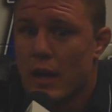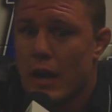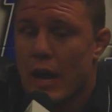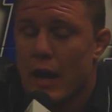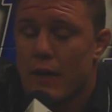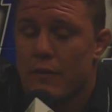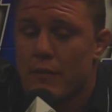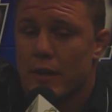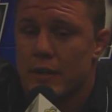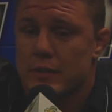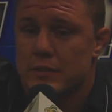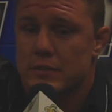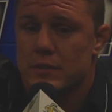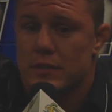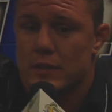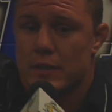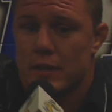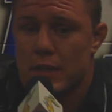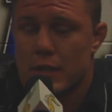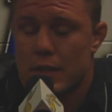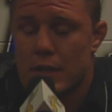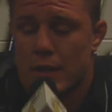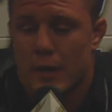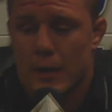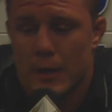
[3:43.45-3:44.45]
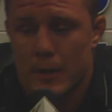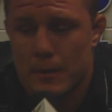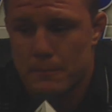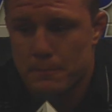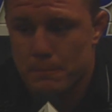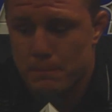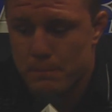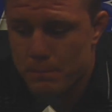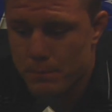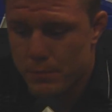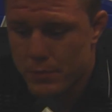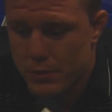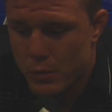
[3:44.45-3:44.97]
I wrestled in
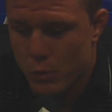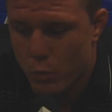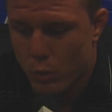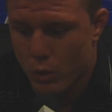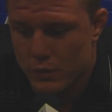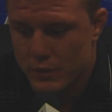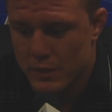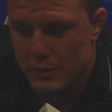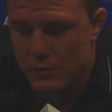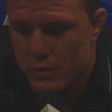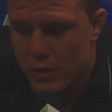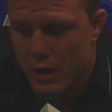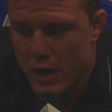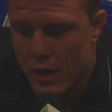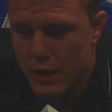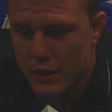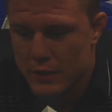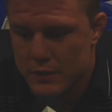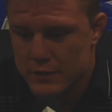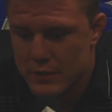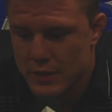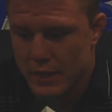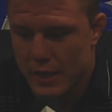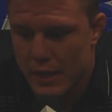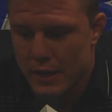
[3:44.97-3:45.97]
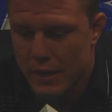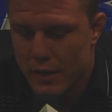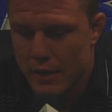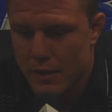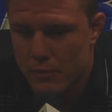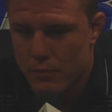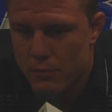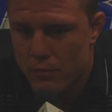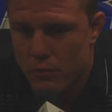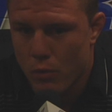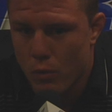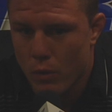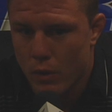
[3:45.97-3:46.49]
the World Team Trials and ended
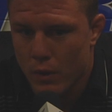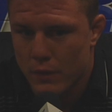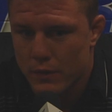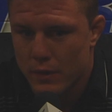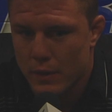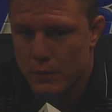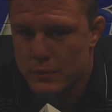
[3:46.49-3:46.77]
up fourth.